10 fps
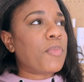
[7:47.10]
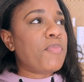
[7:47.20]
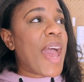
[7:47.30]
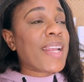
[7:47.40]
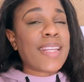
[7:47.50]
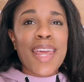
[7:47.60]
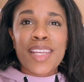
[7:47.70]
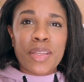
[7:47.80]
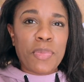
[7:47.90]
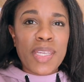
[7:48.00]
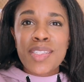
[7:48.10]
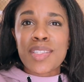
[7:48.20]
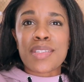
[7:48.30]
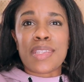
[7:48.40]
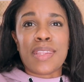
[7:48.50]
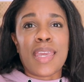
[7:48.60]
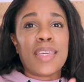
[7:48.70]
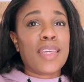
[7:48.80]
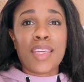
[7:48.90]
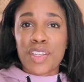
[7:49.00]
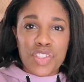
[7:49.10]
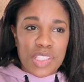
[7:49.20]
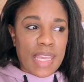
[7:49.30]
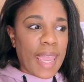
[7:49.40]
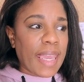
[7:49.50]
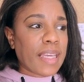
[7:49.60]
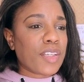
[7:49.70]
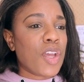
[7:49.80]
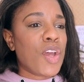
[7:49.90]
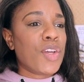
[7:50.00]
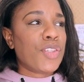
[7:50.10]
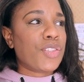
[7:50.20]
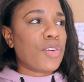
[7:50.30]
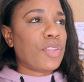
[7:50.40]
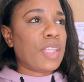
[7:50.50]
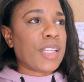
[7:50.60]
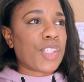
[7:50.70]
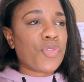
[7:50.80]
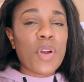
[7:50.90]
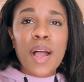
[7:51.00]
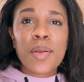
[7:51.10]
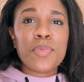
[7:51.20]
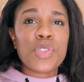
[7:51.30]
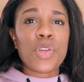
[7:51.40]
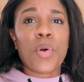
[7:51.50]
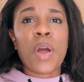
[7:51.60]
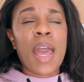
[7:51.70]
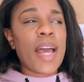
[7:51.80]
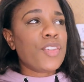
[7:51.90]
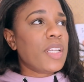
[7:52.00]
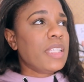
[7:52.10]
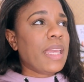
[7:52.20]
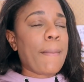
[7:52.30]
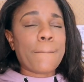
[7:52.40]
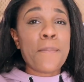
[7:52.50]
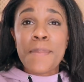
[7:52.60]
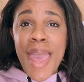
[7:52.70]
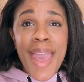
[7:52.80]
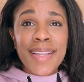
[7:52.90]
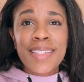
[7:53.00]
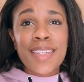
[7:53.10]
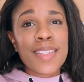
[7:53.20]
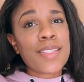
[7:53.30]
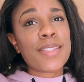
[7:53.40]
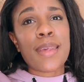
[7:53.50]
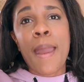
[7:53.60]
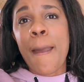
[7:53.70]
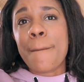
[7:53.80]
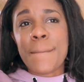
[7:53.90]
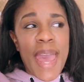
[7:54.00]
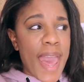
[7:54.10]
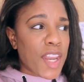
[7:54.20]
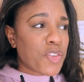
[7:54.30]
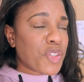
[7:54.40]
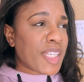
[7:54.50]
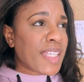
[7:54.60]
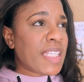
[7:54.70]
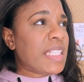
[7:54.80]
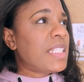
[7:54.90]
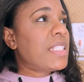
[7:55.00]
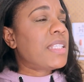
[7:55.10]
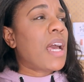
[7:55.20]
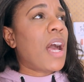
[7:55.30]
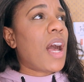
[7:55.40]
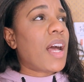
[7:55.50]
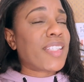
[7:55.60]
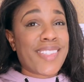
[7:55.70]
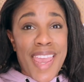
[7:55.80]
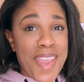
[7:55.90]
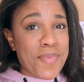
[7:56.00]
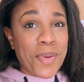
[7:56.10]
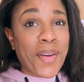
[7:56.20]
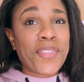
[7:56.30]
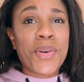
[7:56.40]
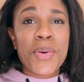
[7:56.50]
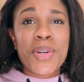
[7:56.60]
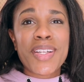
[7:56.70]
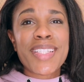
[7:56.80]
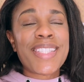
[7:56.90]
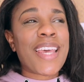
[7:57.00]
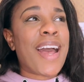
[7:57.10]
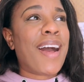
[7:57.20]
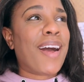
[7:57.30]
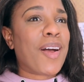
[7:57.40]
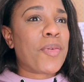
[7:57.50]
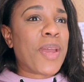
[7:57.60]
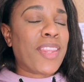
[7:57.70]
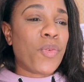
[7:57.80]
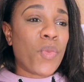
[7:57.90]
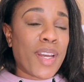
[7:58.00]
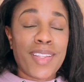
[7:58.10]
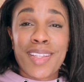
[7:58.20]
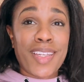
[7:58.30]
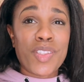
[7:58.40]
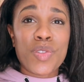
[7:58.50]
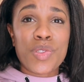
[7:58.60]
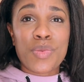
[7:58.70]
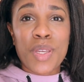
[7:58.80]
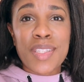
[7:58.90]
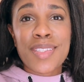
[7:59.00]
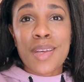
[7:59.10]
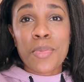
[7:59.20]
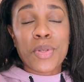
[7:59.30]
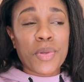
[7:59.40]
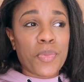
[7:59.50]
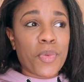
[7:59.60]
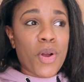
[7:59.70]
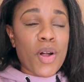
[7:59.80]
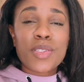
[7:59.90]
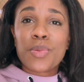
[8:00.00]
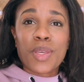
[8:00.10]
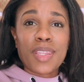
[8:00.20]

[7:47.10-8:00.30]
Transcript: magnetic pieces that he could just hang certain things from. So I tried to get magnets, batteries, tape, of course, and then one of the issues we stumbled across